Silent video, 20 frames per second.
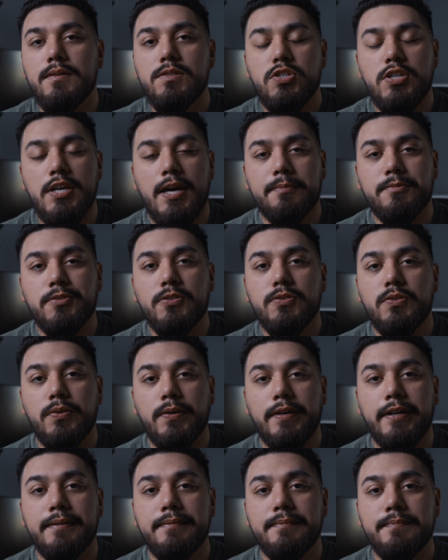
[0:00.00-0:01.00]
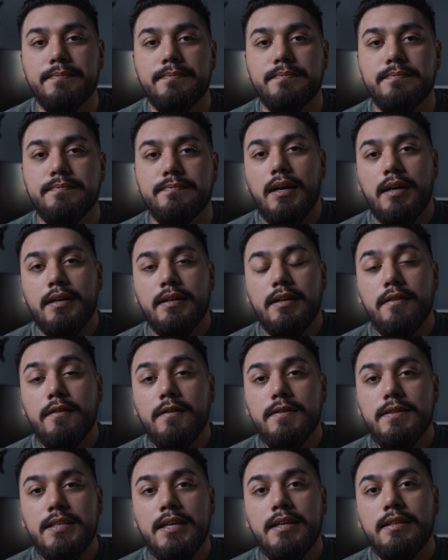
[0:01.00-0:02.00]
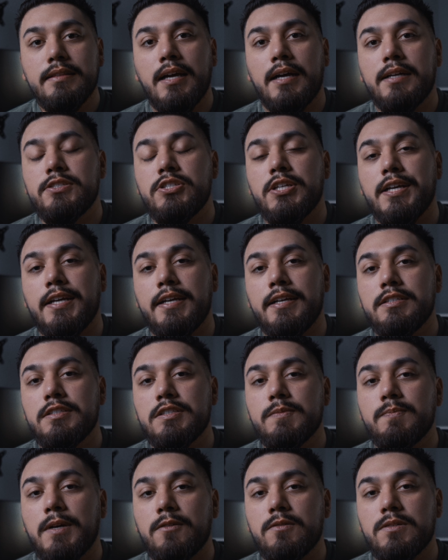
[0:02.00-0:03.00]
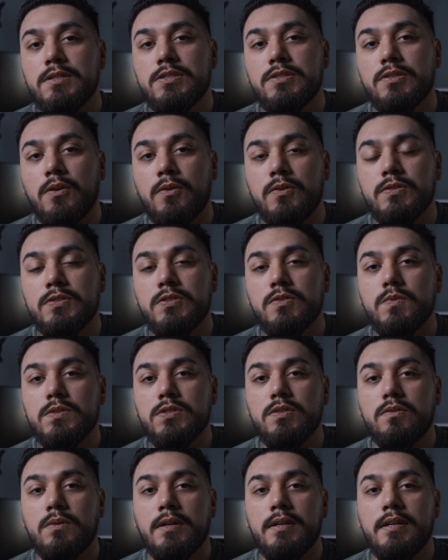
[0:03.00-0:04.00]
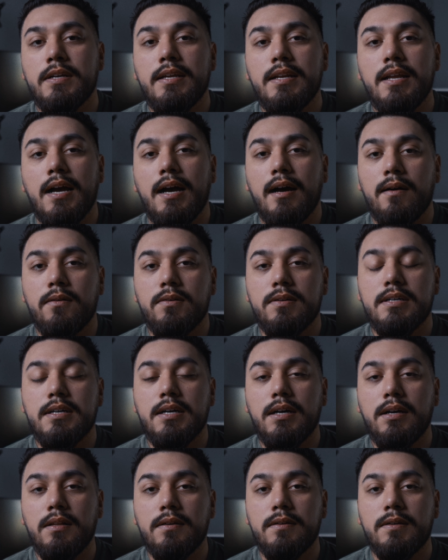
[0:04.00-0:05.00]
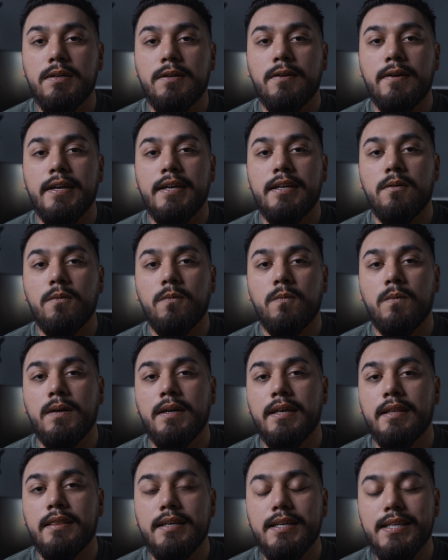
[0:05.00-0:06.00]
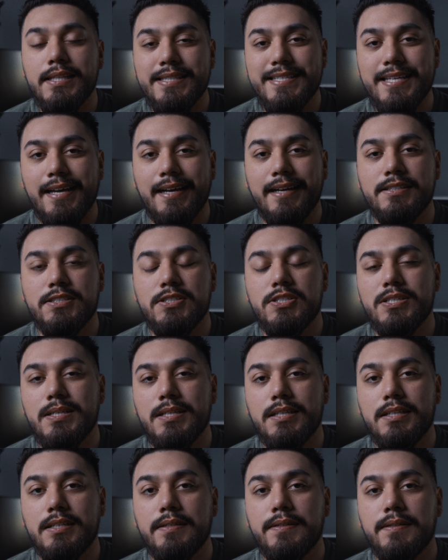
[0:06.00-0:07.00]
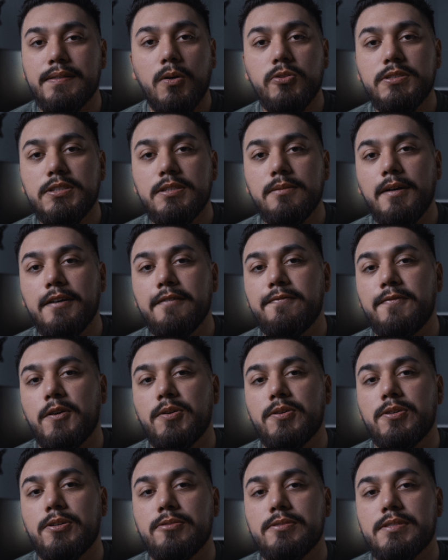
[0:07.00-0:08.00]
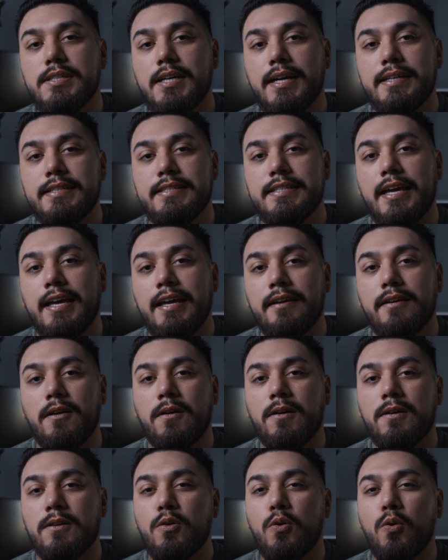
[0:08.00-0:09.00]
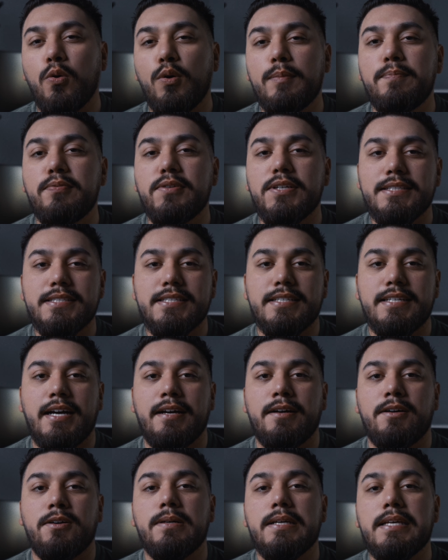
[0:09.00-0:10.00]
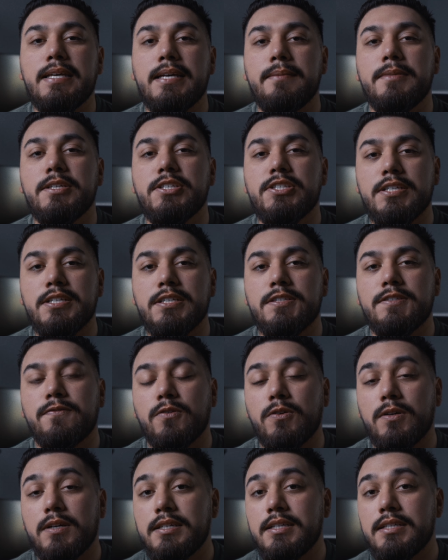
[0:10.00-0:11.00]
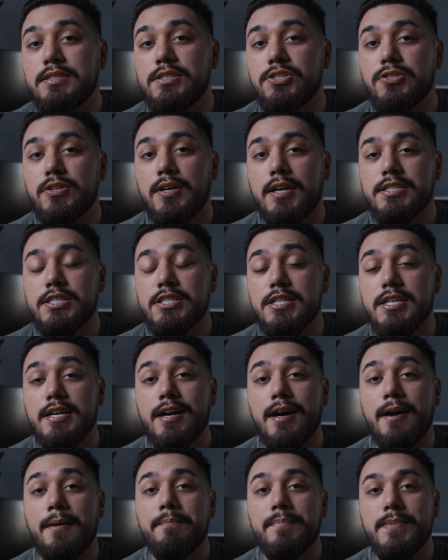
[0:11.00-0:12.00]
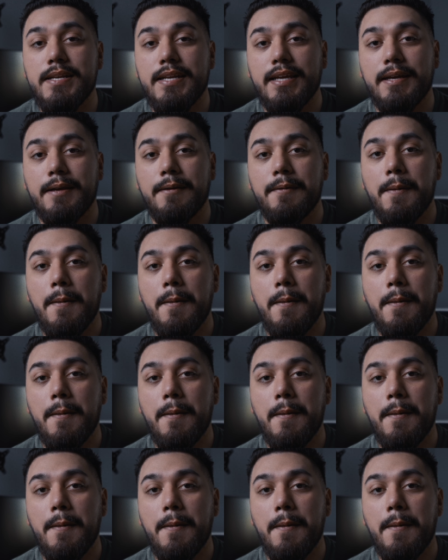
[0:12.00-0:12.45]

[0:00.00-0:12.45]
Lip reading: Chapter 3. Another thing that changed my results was learning how to color grade with intention. Most of my photos I take are corporate style images for a construction company.